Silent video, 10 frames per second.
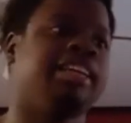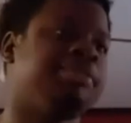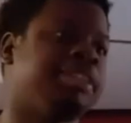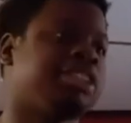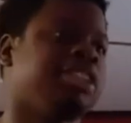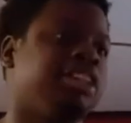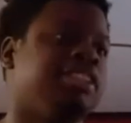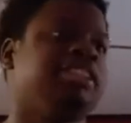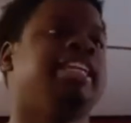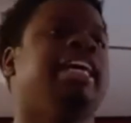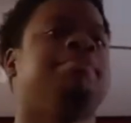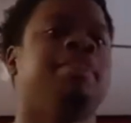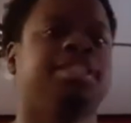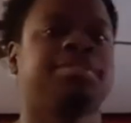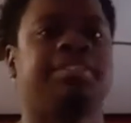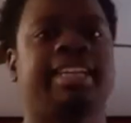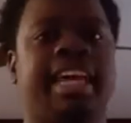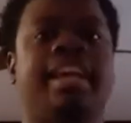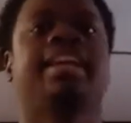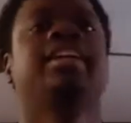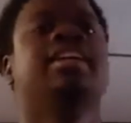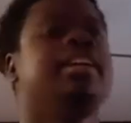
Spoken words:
They've been charging that much for that.